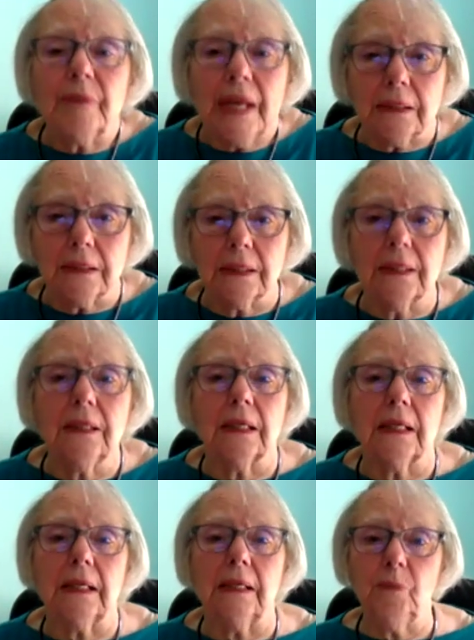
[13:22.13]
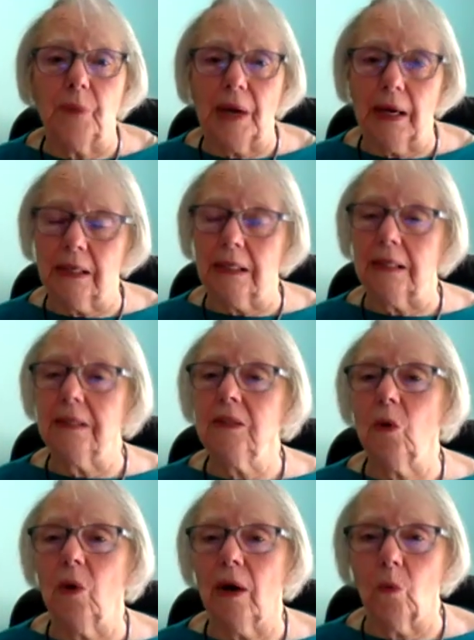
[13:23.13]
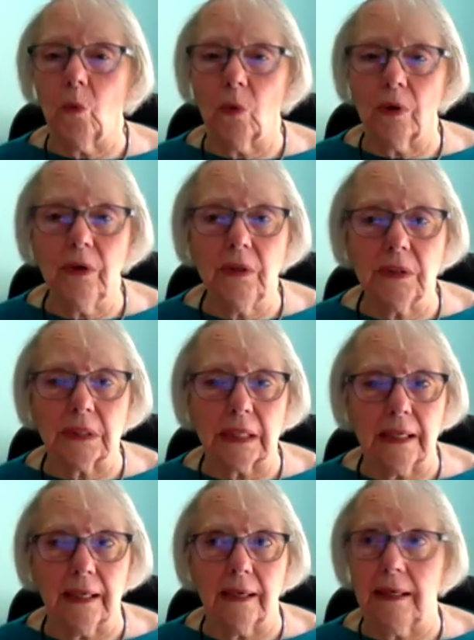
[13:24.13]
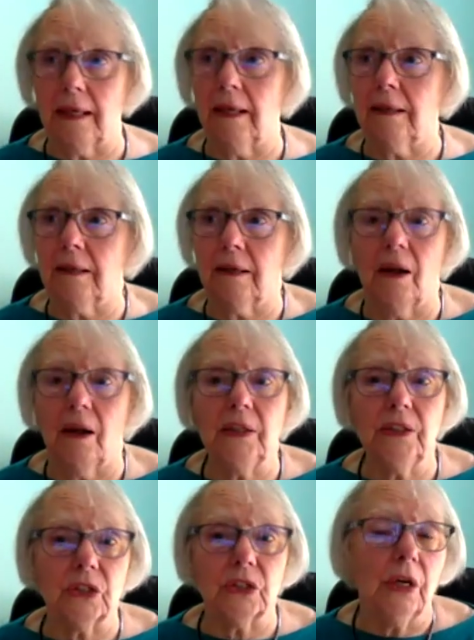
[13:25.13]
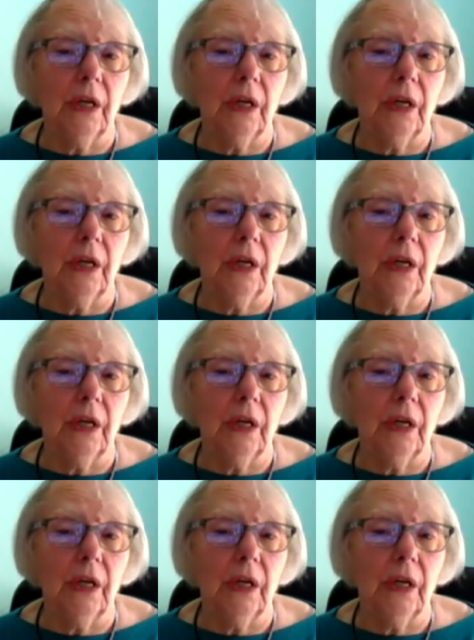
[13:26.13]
that little kid back into our world and acknowledge